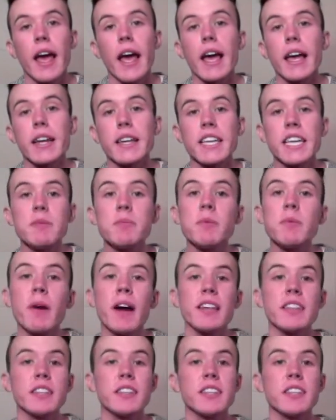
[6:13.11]
And keep in
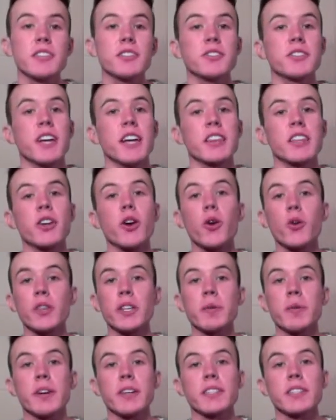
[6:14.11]
mind that these are not the
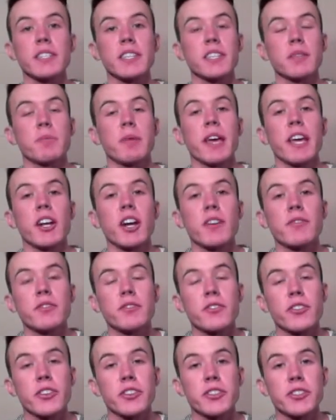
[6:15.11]
only ways to get paint off
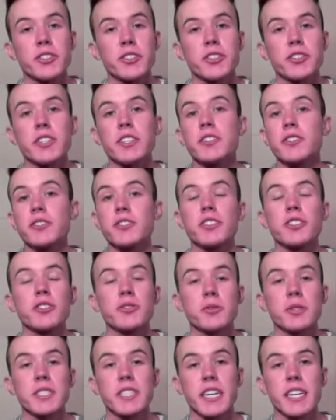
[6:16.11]
of furniture. These are
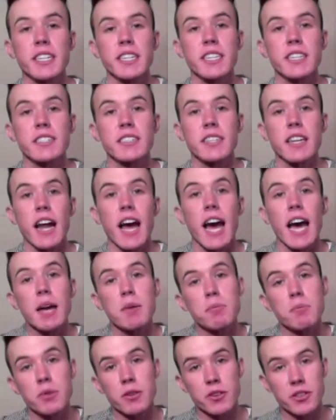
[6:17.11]
just 3 techniques that
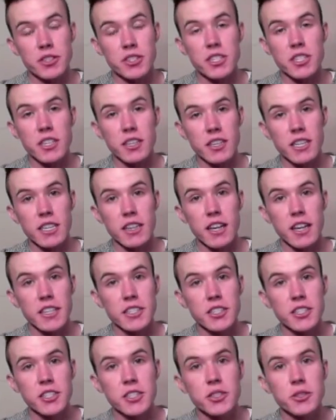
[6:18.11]
I personally
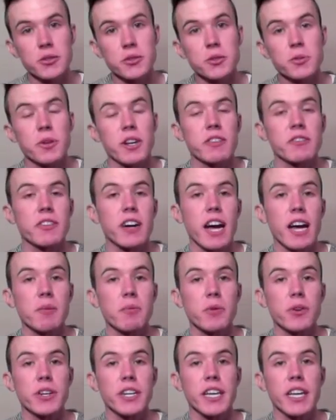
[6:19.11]
like to use whenever
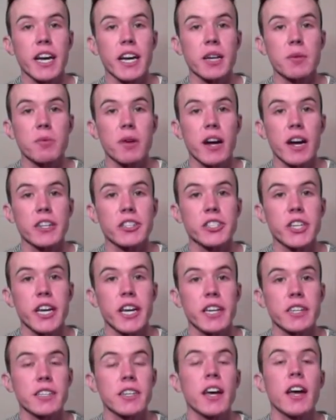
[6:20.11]
I'm working on a
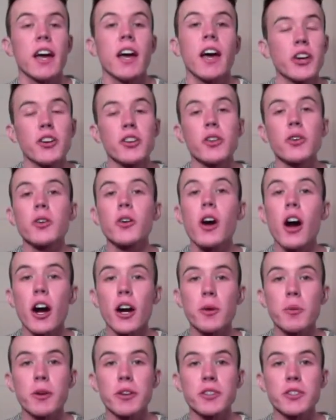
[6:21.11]
project. Your local
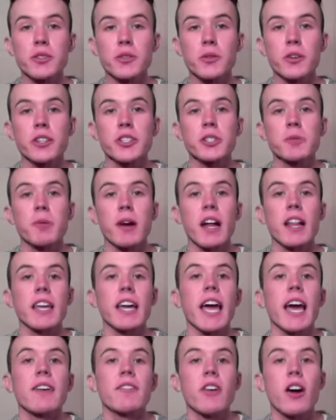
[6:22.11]
hardware store should probably
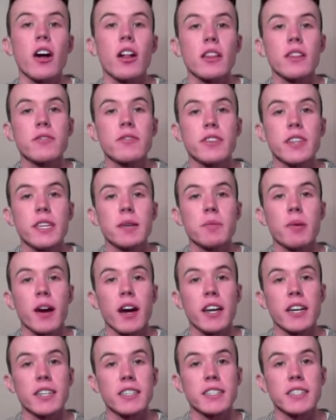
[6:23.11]
have all of the
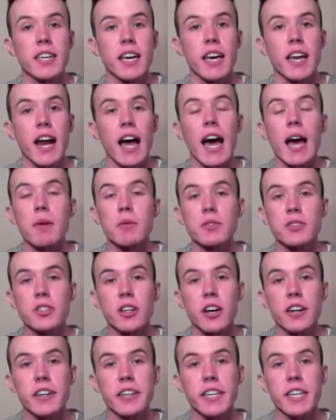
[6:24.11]
products that I was
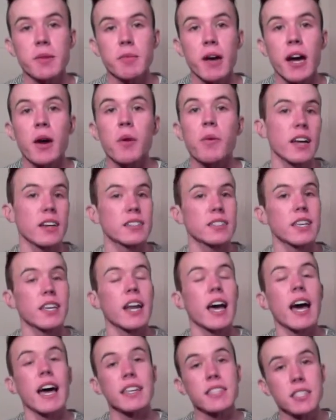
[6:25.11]
talking about. Like I said,
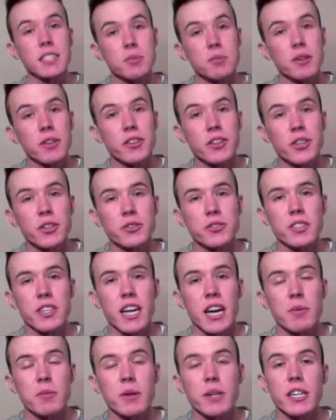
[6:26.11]
I typically use a
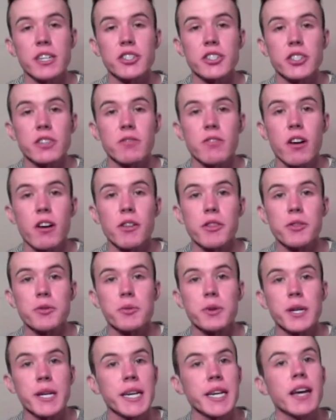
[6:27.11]
combination of all
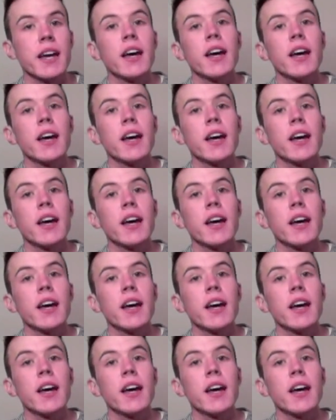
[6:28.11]
3.